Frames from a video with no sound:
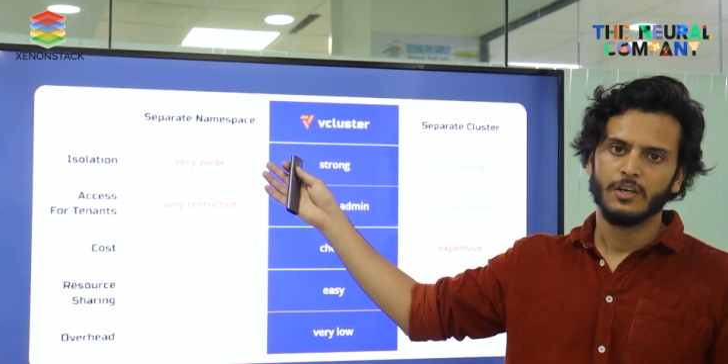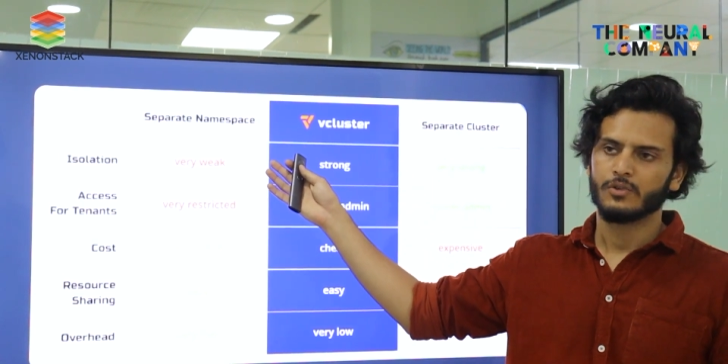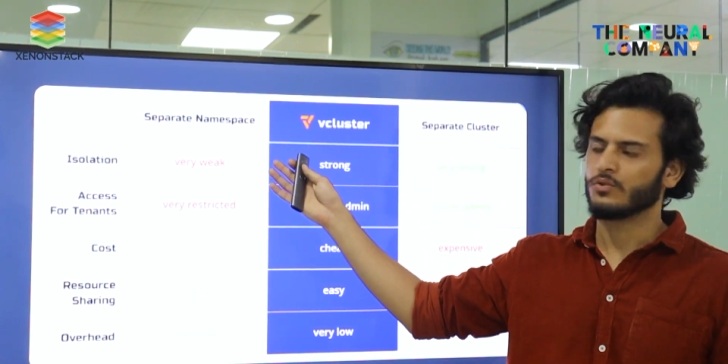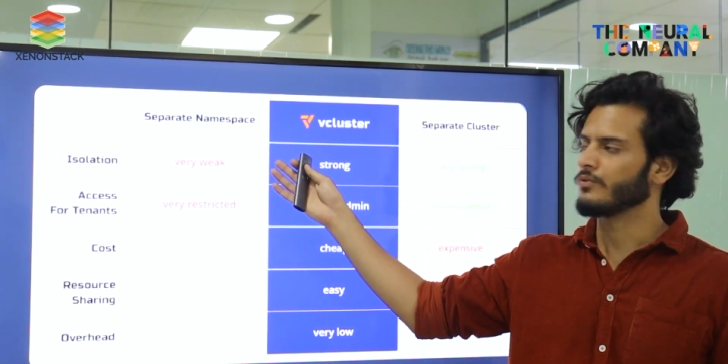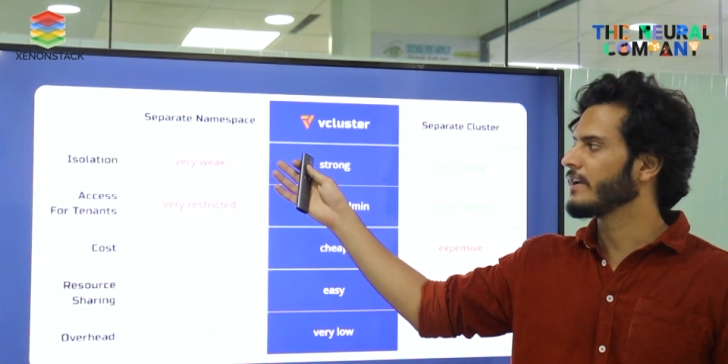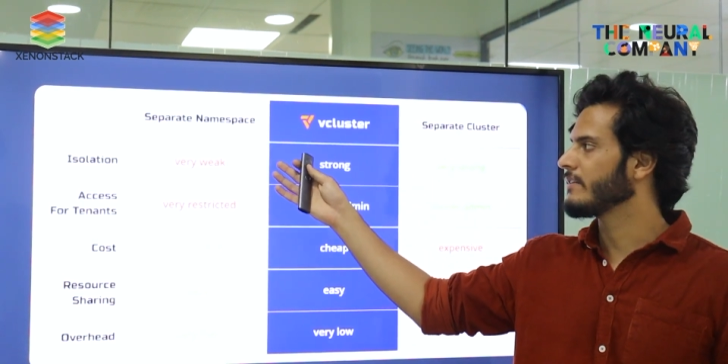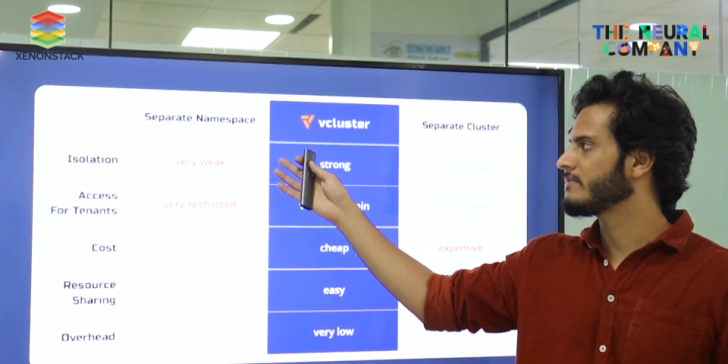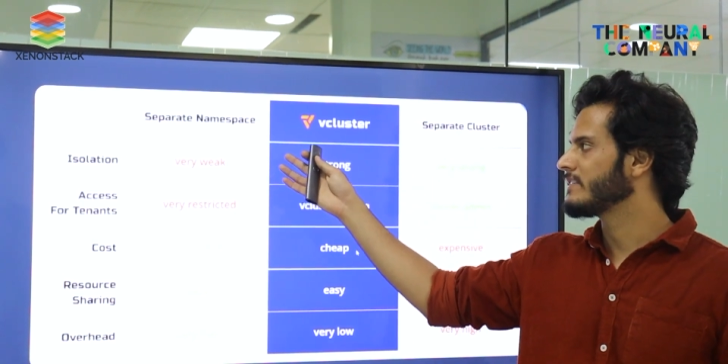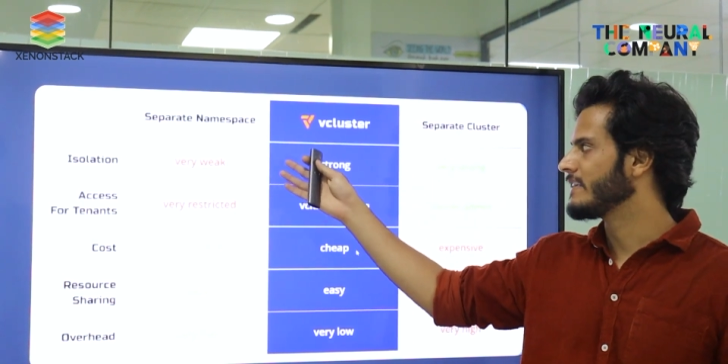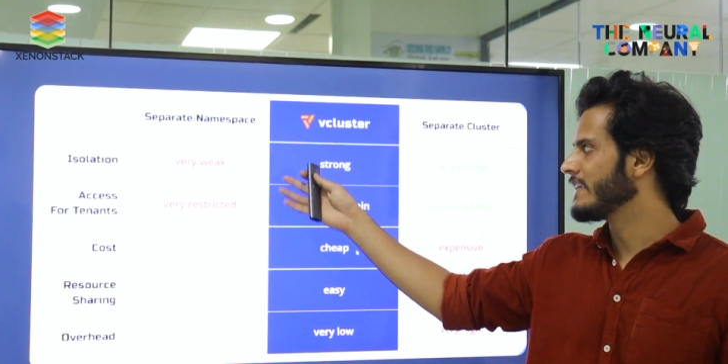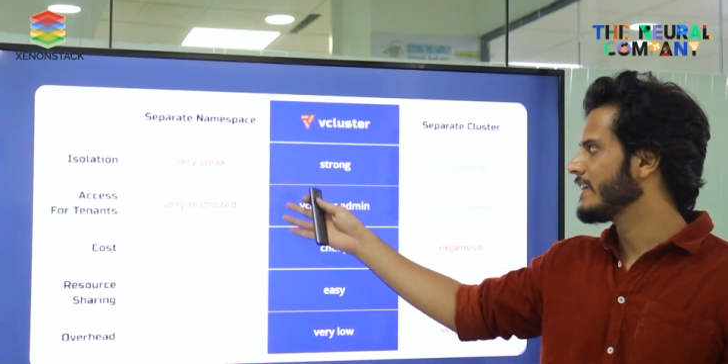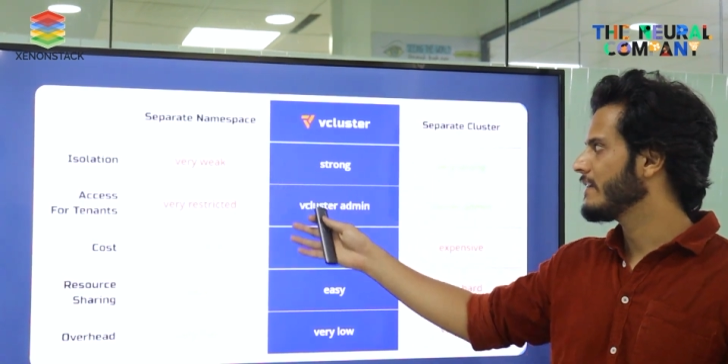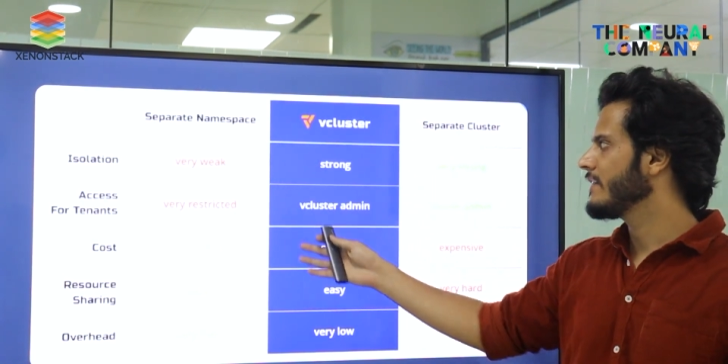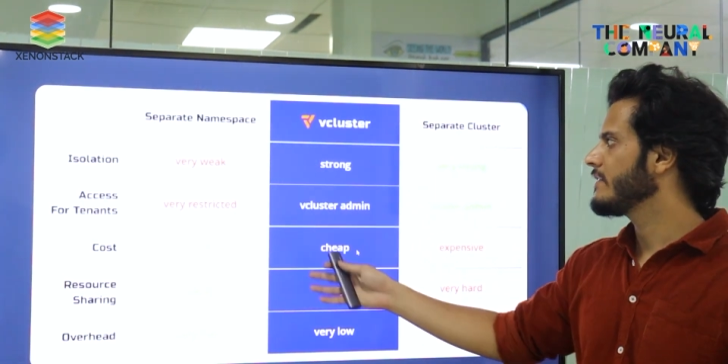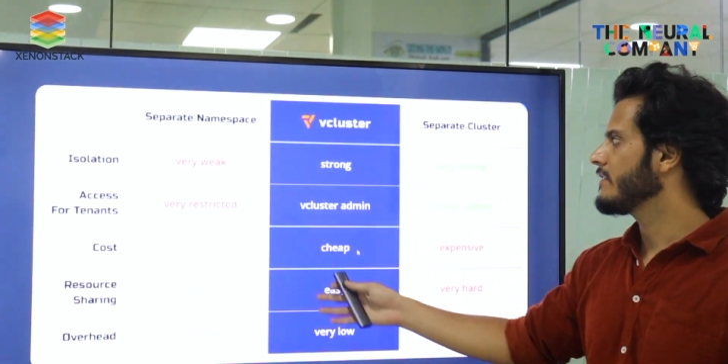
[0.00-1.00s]
So we have
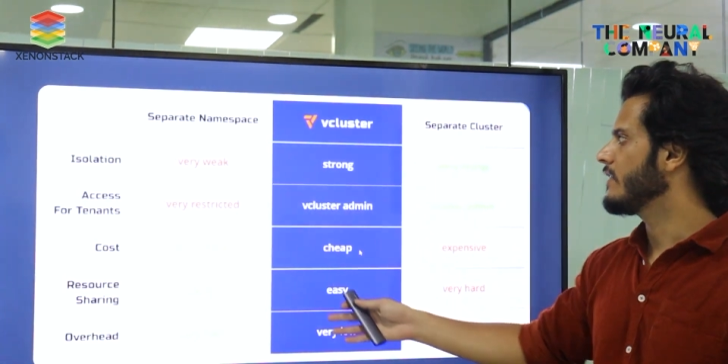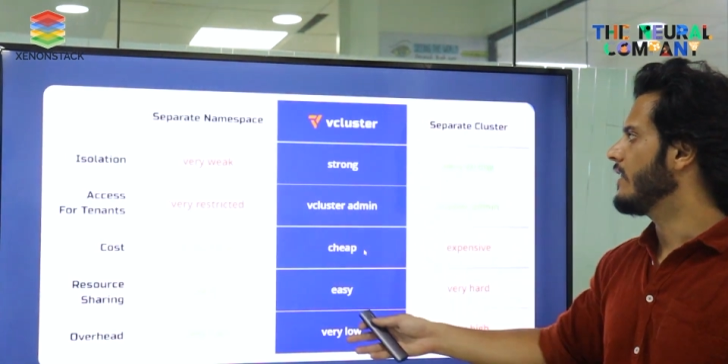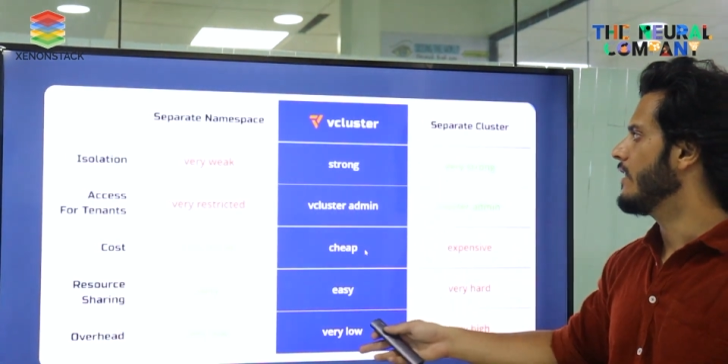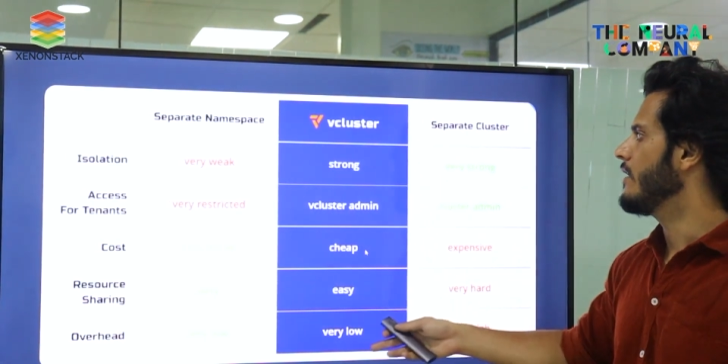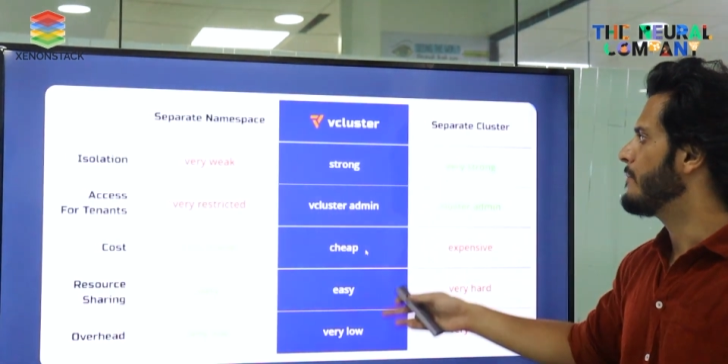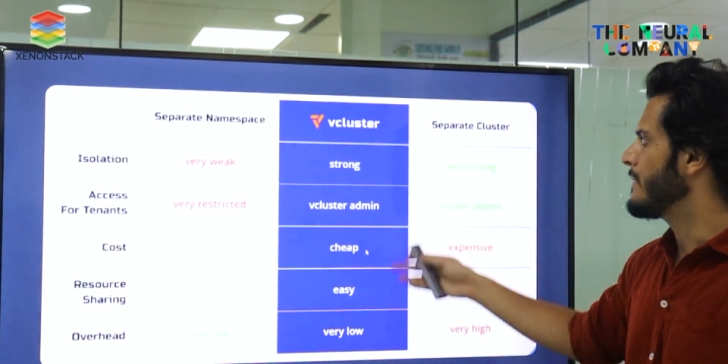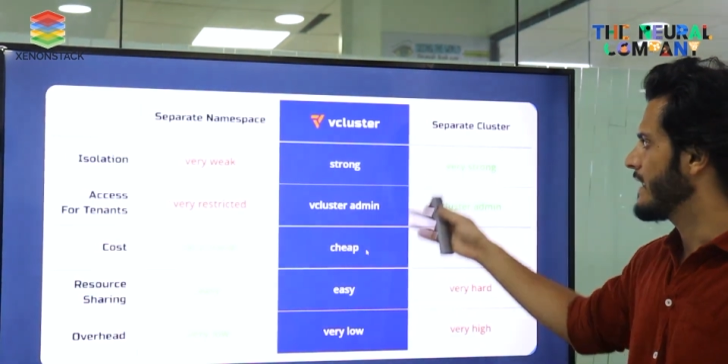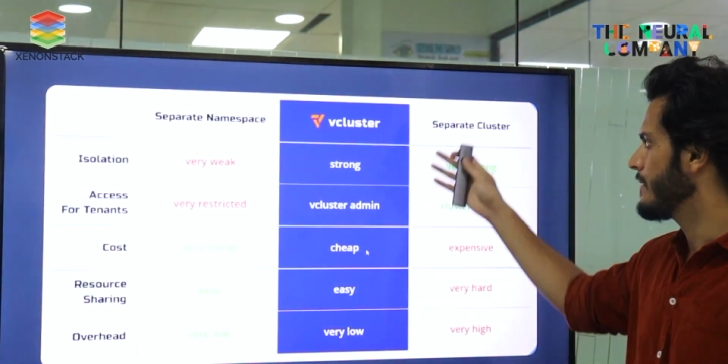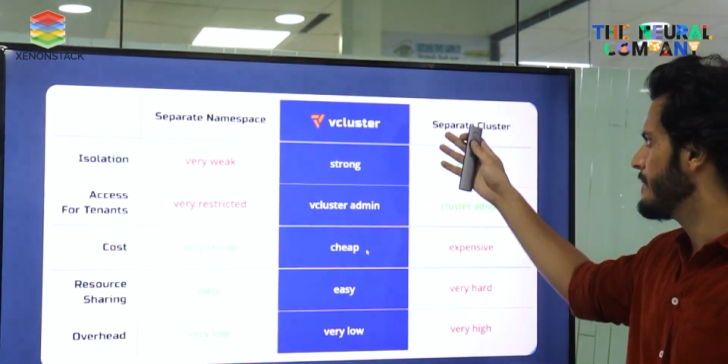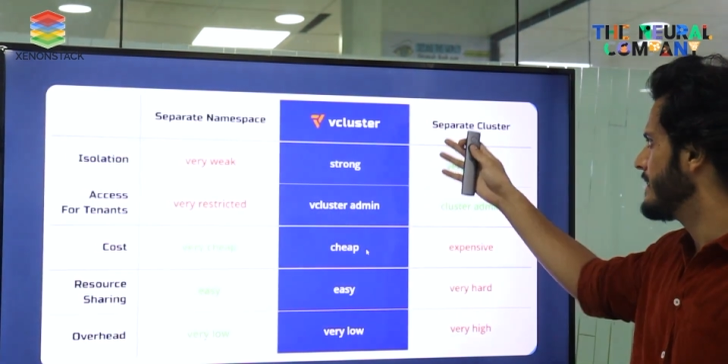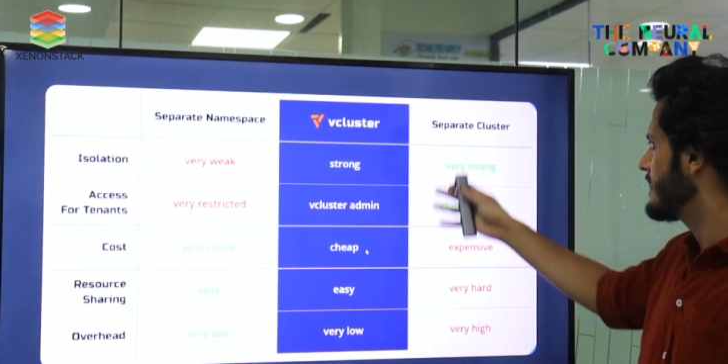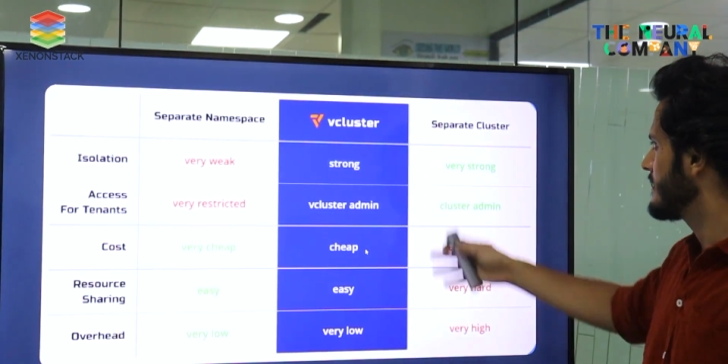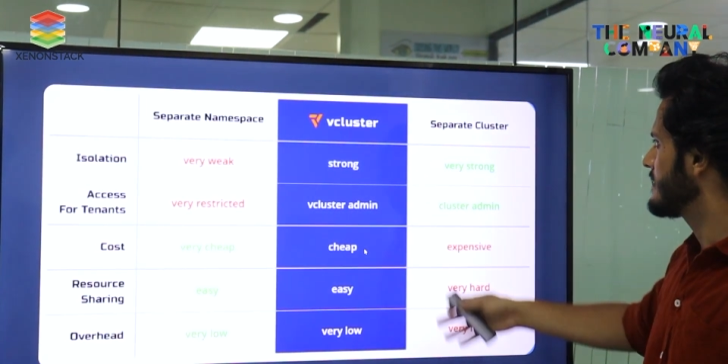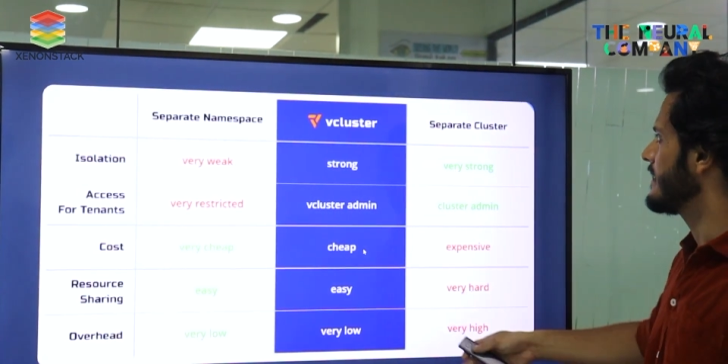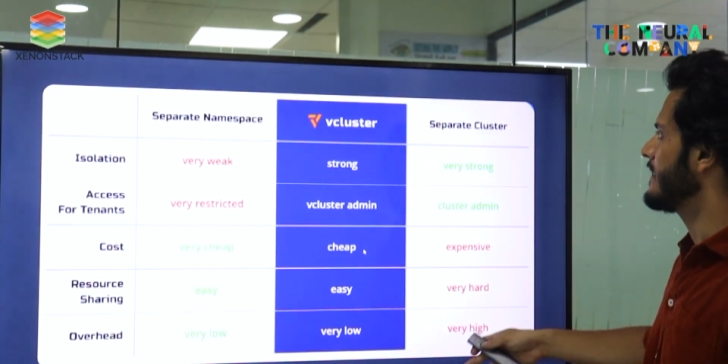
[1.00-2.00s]
three
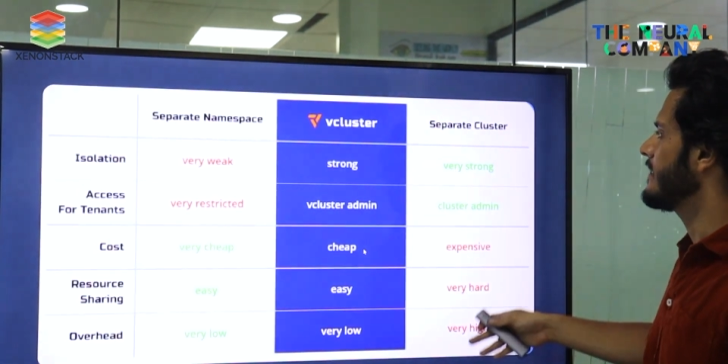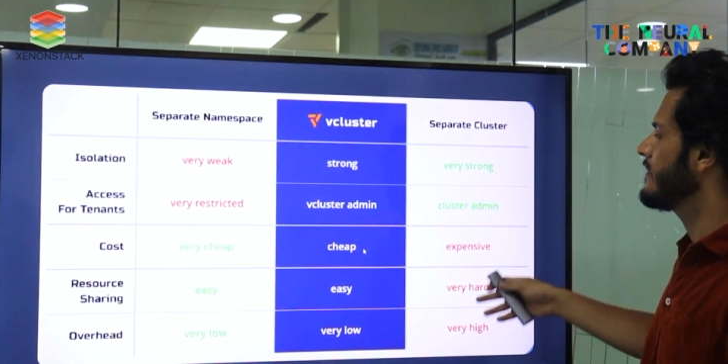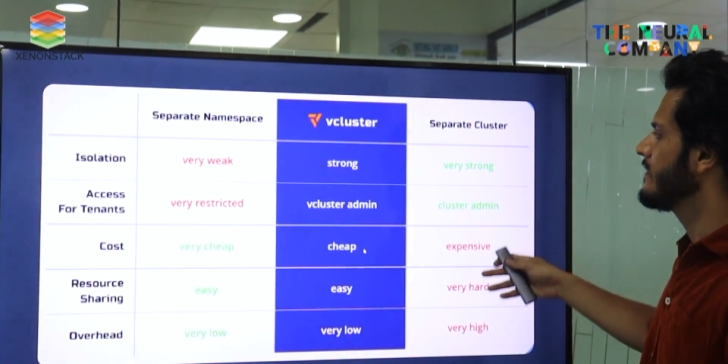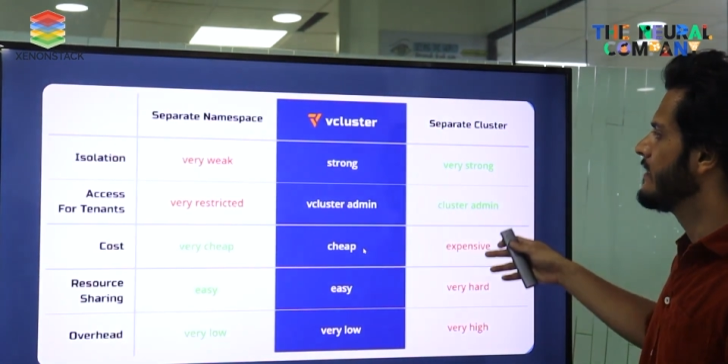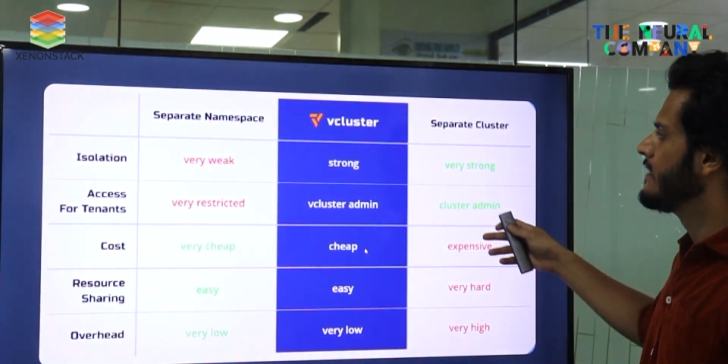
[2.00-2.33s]
parameters here.